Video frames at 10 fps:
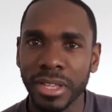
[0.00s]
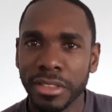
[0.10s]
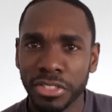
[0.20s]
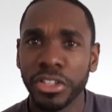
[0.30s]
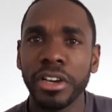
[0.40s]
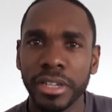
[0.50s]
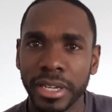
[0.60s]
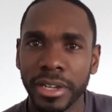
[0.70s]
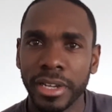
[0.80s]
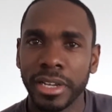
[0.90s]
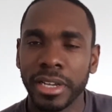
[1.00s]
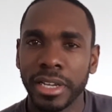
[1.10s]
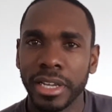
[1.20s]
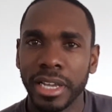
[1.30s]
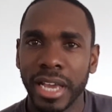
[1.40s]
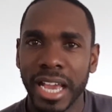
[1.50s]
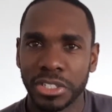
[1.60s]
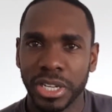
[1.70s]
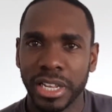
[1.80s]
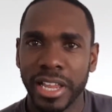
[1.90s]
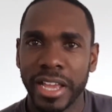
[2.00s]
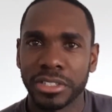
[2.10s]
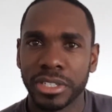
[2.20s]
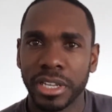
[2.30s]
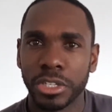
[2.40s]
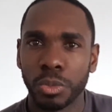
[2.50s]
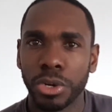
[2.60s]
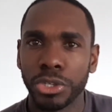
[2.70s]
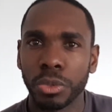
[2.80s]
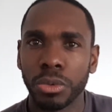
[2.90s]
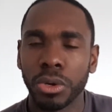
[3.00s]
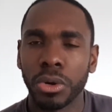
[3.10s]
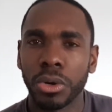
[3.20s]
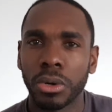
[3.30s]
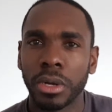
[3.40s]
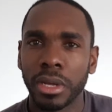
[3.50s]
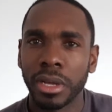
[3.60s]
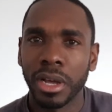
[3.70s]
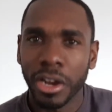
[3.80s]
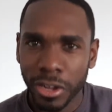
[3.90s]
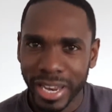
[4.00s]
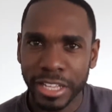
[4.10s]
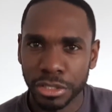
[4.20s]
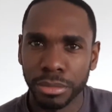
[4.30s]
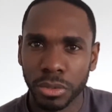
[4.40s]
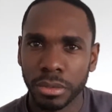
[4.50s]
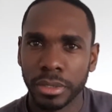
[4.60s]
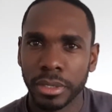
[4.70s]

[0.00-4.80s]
The third asset class is what you will call a collectible.